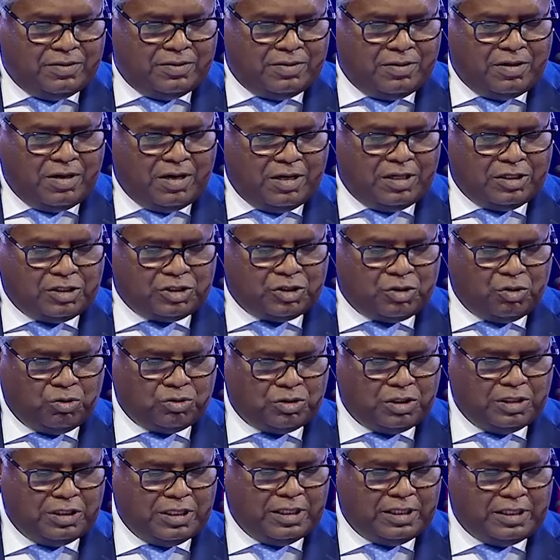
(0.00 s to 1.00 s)
God has
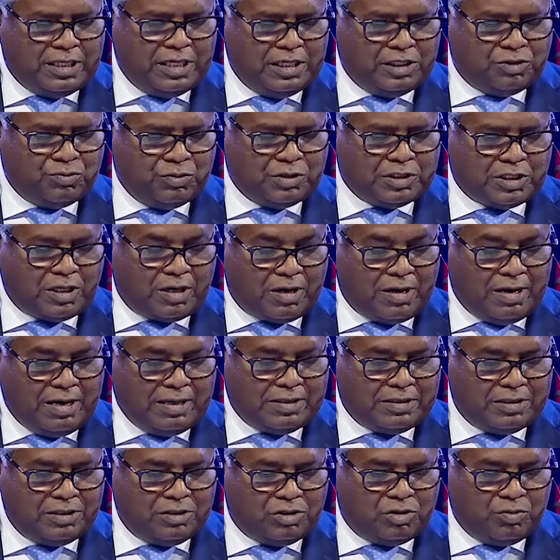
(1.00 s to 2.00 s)
chosen the things which are
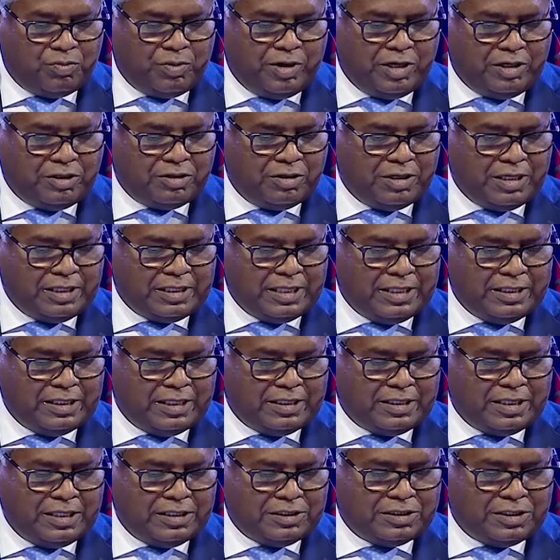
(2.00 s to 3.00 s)
not to bring to nothing the
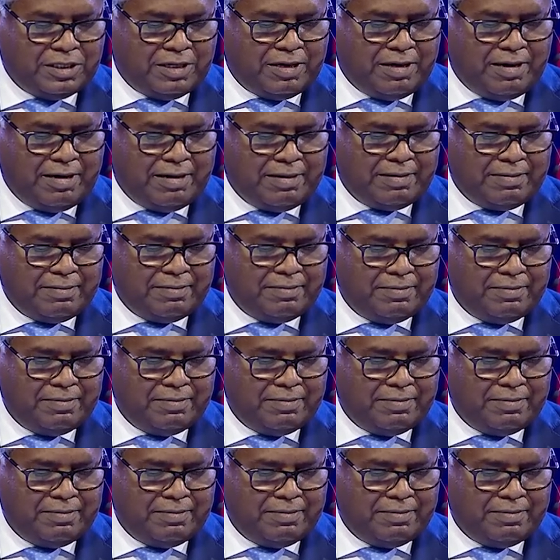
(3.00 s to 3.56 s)
things that are.